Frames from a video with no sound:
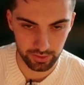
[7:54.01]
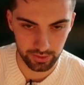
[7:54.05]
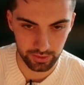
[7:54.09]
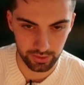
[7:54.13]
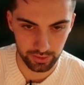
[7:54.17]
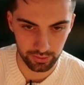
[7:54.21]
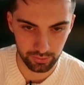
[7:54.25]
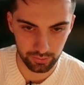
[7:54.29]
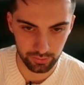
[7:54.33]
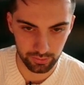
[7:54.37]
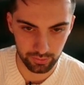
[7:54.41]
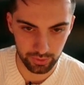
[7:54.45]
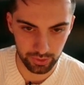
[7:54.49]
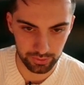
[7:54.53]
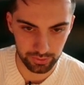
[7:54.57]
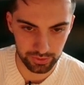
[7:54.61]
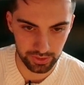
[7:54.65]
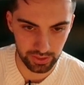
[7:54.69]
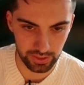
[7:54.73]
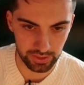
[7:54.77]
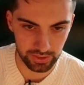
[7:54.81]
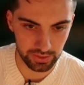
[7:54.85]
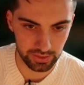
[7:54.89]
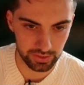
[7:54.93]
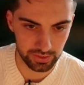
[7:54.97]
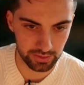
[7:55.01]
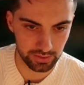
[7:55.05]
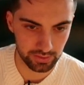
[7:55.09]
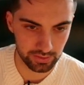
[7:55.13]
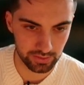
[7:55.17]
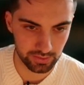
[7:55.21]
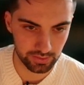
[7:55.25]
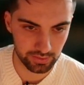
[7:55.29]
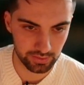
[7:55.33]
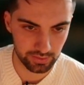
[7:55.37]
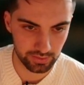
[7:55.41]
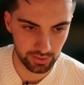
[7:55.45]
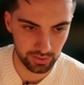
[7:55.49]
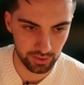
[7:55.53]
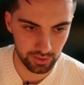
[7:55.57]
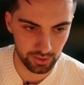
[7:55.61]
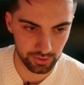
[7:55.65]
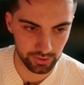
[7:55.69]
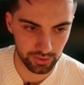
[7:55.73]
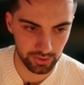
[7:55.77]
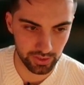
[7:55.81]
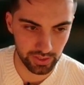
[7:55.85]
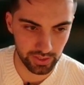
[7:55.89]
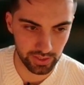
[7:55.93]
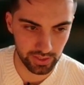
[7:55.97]
Gonna rotate it
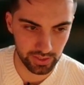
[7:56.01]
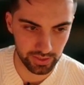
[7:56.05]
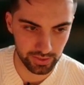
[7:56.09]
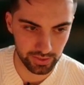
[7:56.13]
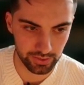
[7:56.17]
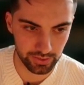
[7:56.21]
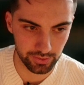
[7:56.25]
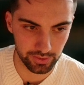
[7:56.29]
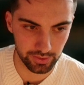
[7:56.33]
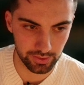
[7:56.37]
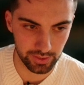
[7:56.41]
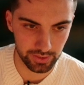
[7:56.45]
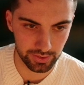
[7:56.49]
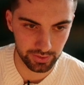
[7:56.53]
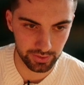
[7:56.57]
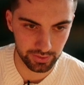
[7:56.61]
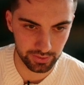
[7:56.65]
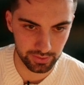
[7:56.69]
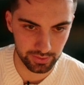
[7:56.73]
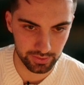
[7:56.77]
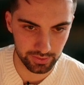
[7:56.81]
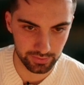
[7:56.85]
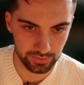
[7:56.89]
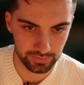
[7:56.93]
180 degrees.